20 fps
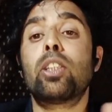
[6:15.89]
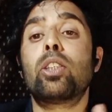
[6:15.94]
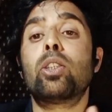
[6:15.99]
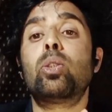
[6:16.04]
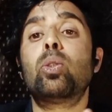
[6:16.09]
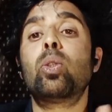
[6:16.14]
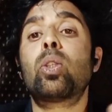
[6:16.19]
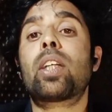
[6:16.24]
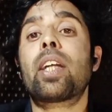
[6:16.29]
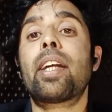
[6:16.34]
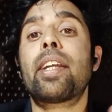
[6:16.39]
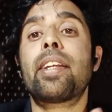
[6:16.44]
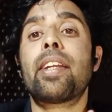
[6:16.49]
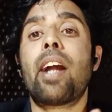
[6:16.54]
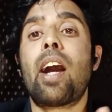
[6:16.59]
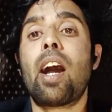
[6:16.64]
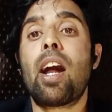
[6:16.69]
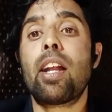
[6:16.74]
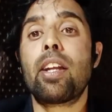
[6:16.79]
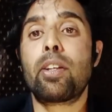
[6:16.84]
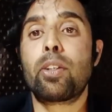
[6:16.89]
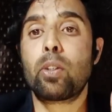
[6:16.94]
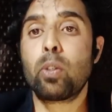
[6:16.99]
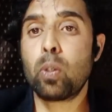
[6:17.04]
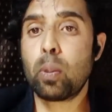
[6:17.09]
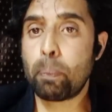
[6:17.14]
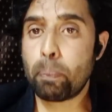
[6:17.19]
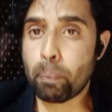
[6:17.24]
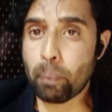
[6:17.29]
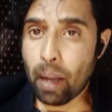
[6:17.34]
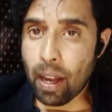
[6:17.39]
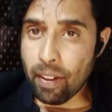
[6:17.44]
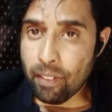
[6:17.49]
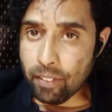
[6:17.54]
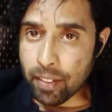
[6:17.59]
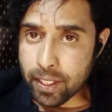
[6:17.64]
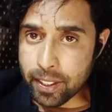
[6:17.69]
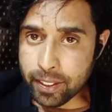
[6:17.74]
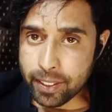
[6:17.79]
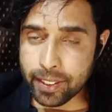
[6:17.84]
You cannot do
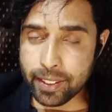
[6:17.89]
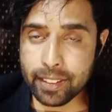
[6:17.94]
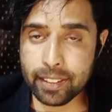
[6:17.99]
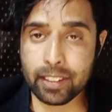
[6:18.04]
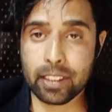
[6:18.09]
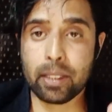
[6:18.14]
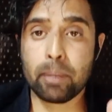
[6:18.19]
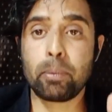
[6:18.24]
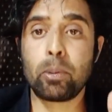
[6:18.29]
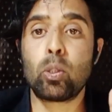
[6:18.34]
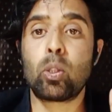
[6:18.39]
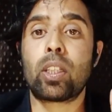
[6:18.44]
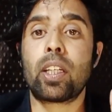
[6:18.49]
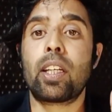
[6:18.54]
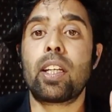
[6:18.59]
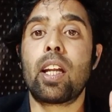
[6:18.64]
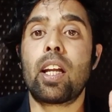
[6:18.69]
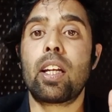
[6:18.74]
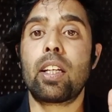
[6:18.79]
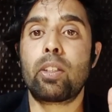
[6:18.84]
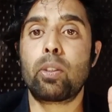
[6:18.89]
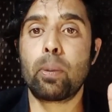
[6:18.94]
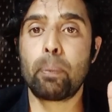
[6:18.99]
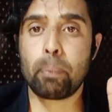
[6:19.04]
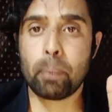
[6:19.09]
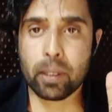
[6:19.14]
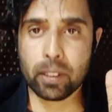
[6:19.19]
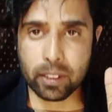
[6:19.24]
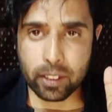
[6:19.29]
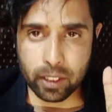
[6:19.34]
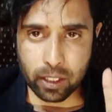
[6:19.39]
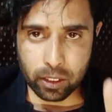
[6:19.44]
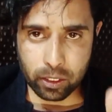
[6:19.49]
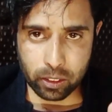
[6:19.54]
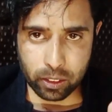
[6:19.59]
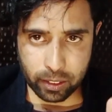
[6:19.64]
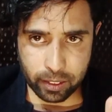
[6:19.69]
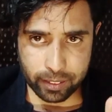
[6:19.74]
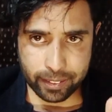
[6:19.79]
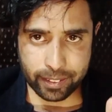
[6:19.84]
private criticism, you cannot do personal
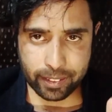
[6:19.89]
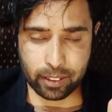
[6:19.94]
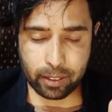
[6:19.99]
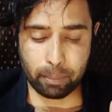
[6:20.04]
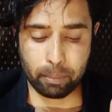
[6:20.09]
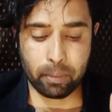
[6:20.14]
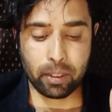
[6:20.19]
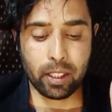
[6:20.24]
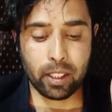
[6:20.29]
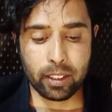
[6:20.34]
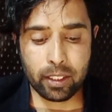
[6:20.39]
criticism.